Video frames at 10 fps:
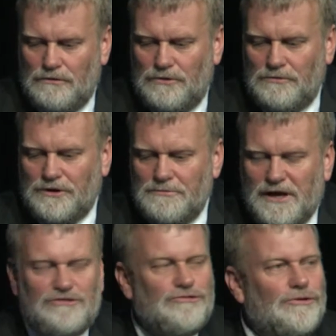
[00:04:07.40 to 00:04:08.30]
We want to
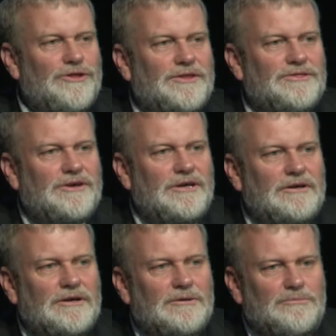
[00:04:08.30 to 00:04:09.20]
make sure that
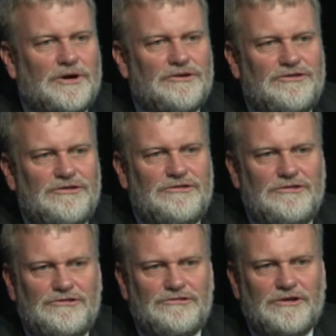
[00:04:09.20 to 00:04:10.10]
the process
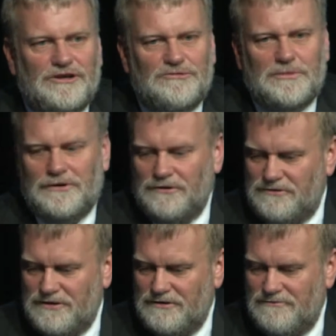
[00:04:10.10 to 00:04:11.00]
is transparent
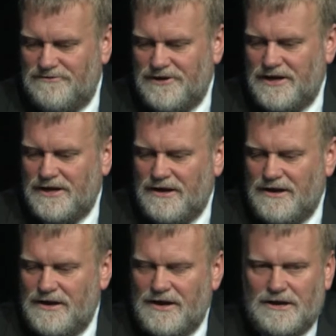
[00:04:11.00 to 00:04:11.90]
and fair
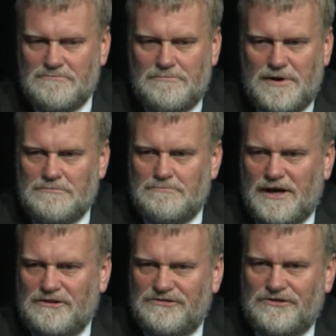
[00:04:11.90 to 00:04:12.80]
and
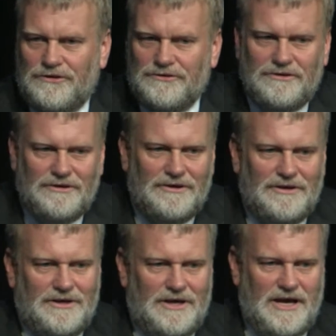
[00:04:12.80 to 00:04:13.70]
based on
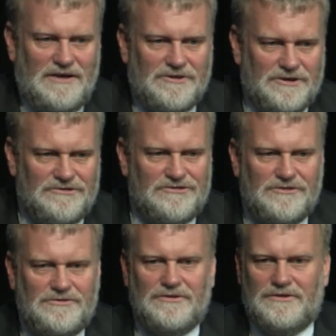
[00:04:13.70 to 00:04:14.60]
evidence and